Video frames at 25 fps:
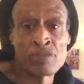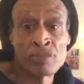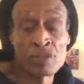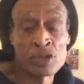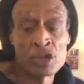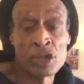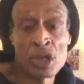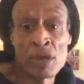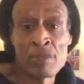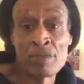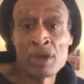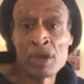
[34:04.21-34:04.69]

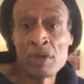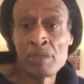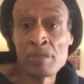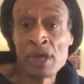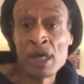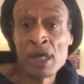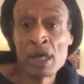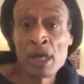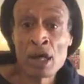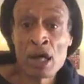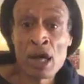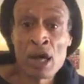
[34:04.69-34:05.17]

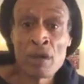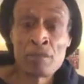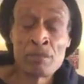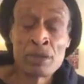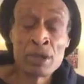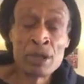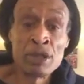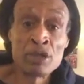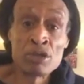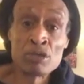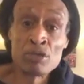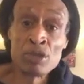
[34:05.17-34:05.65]
some of the bigger
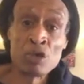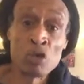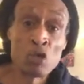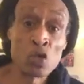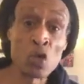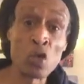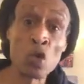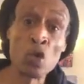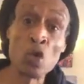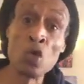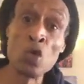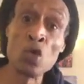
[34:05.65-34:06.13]
companies
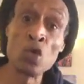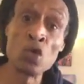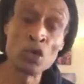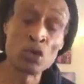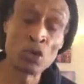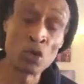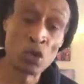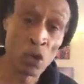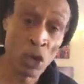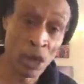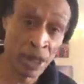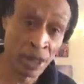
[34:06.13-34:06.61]
will
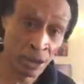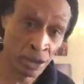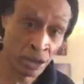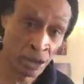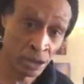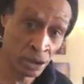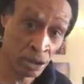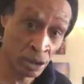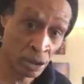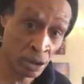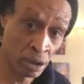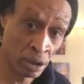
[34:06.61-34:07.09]

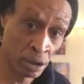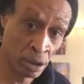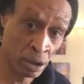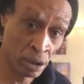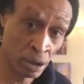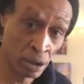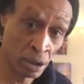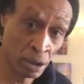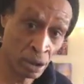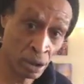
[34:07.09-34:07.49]
always